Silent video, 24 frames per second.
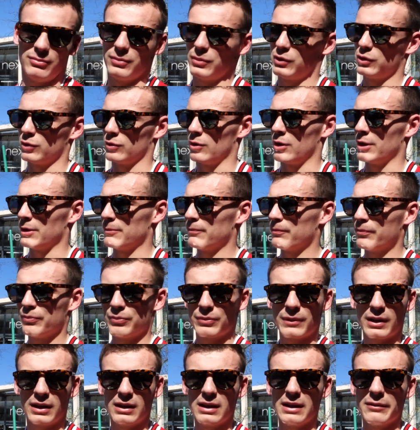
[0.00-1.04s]
It's alright.
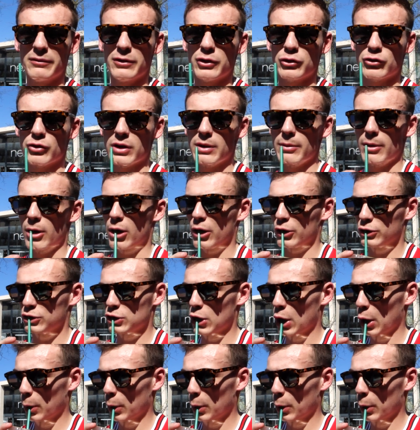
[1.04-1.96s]
Living the dream, guys.